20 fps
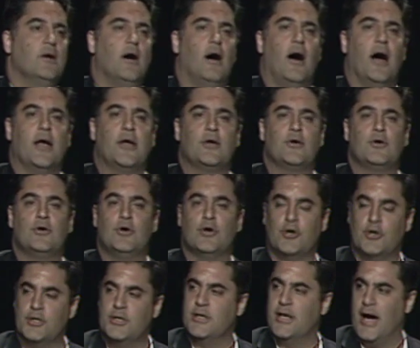I
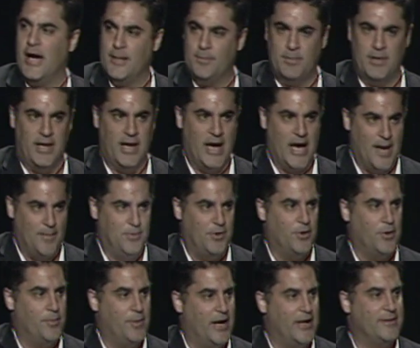could not be happier
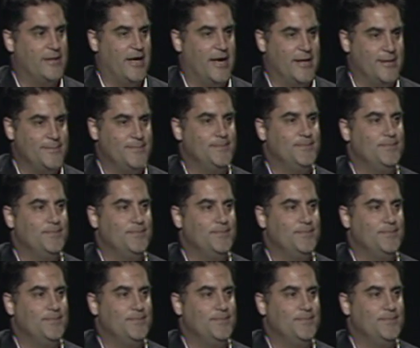about that.